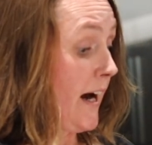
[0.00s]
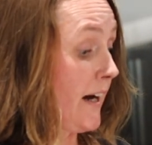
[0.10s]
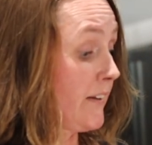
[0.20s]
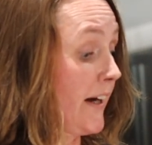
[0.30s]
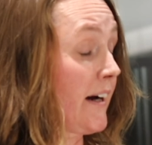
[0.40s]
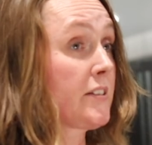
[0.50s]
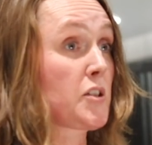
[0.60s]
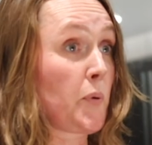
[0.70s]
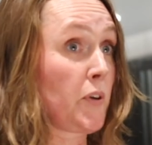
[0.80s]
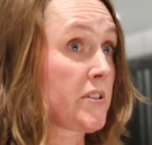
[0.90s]
and they are
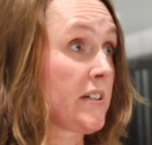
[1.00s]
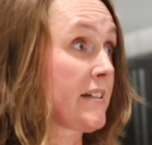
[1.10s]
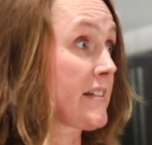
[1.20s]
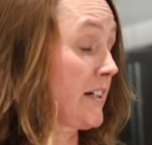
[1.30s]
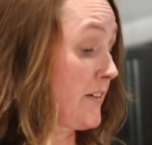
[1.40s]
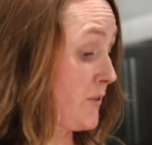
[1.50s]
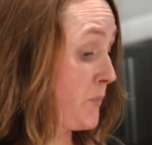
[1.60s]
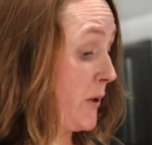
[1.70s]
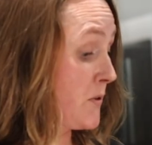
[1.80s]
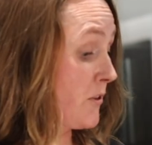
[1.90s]
supporting a series
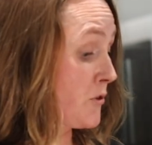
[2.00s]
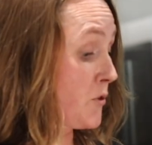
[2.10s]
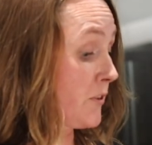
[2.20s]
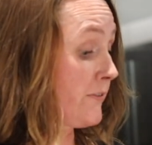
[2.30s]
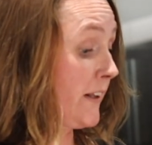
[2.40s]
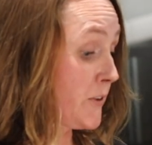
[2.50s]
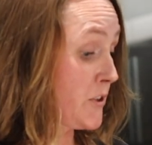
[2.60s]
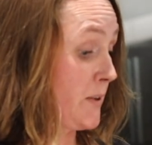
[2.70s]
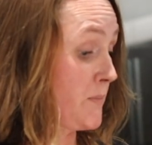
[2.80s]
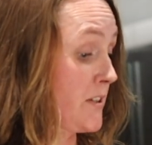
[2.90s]
of postdoctoral
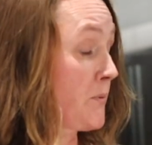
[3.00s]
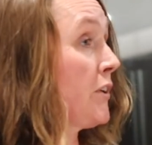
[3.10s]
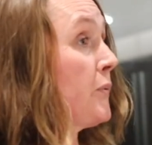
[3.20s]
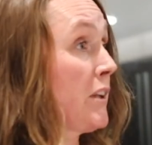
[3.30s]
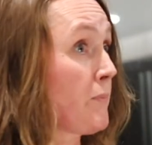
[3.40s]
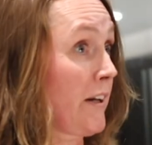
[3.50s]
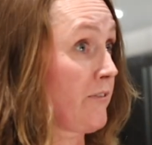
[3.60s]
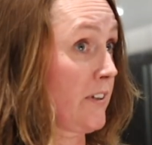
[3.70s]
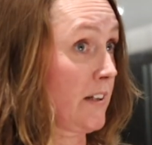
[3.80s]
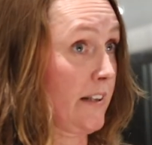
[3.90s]
fellowships to work with the
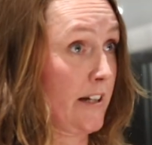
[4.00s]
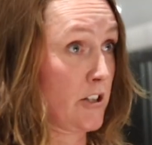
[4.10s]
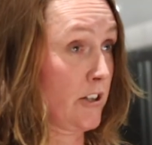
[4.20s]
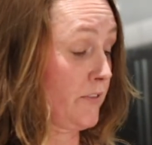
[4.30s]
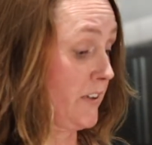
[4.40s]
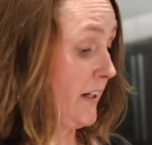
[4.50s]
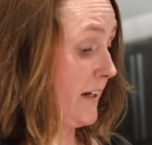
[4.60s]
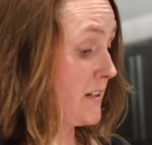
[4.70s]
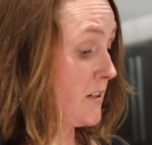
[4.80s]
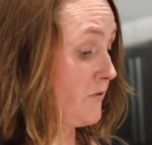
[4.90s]
Bedford Collection over the
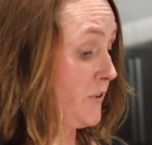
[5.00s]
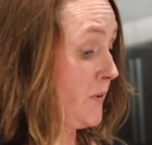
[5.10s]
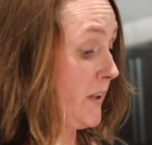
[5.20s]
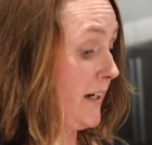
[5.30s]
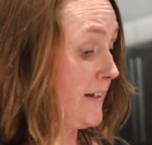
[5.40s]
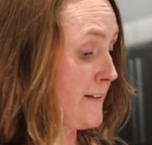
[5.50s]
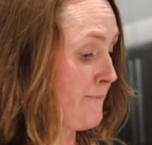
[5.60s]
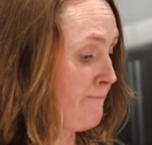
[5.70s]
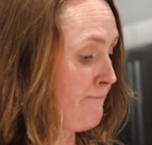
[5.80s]
next few years.